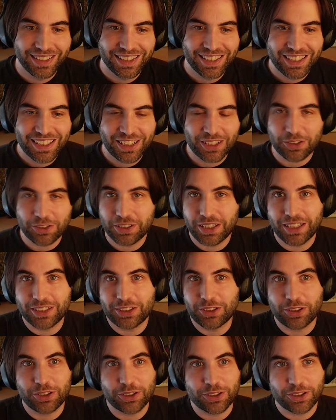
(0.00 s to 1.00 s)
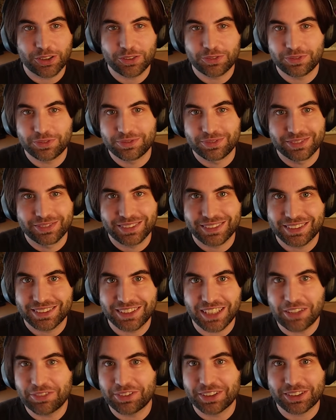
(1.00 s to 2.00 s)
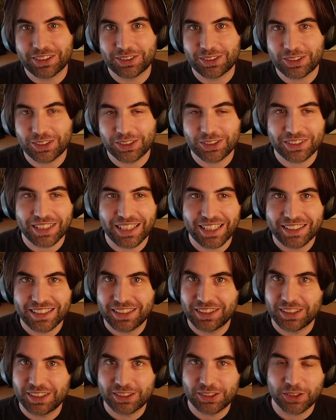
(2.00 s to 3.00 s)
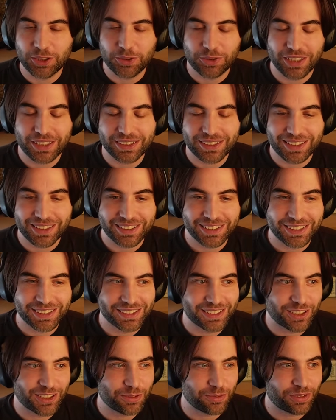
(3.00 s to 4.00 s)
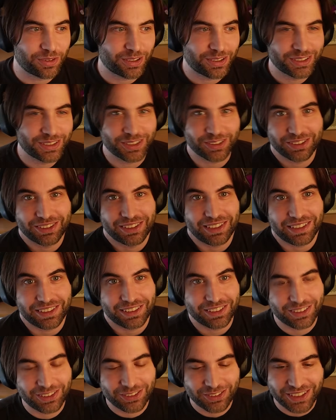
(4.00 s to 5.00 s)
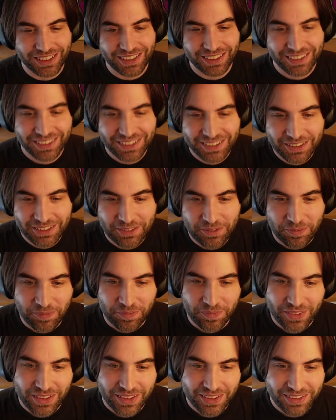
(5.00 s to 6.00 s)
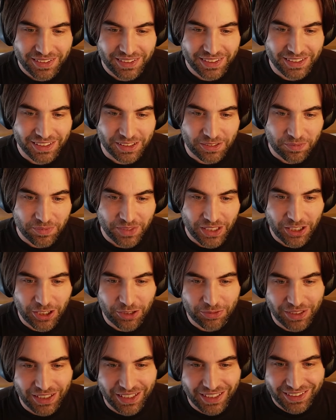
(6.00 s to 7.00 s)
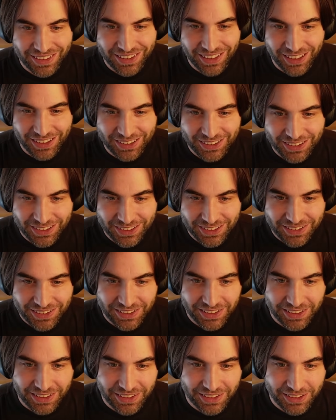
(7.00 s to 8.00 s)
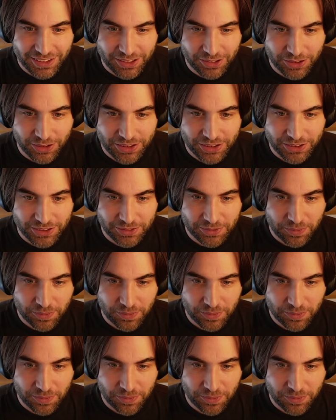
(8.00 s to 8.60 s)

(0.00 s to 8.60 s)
okay, no, in Godot 7 or in Godot 8 this node doesn't exist anymore. So it's like, okay, yeah, I hope that answers the question.